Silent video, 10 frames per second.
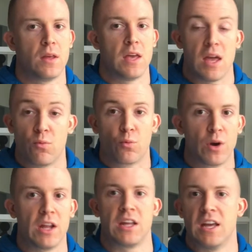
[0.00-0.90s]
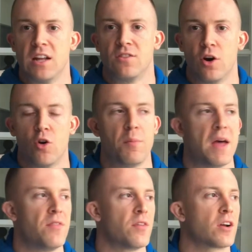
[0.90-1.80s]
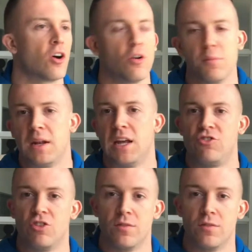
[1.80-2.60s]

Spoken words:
it really hits home, and the culmination